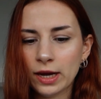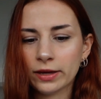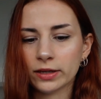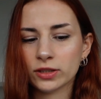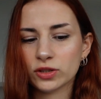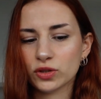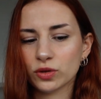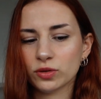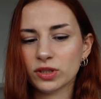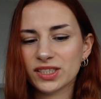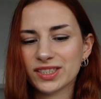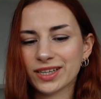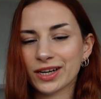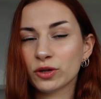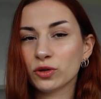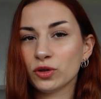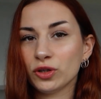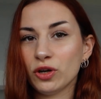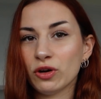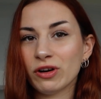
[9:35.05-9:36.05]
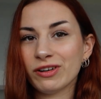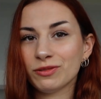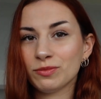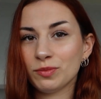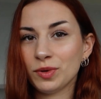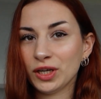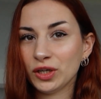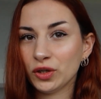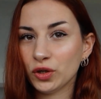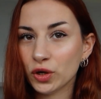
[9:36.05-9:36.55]
And so the cycle you have
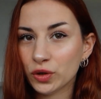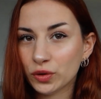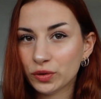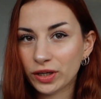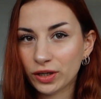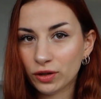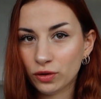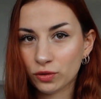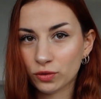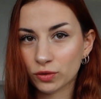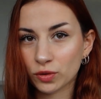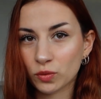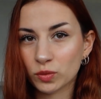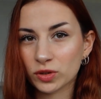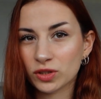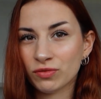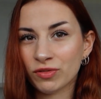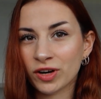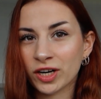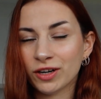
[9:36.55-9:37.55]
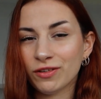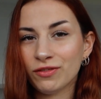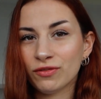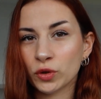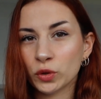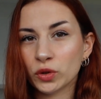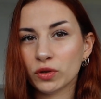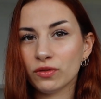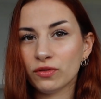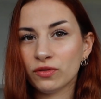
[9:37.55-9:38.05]
been going through was very
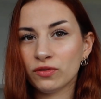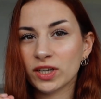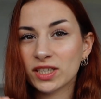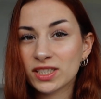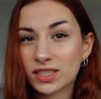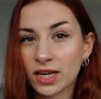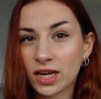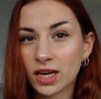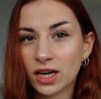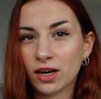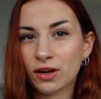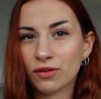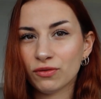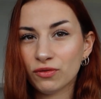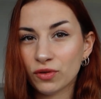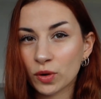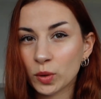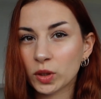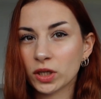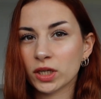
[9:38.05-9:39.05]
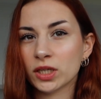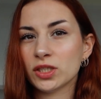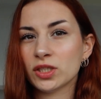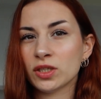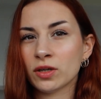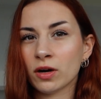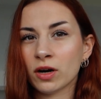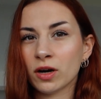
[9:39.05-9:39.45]
fixated and focused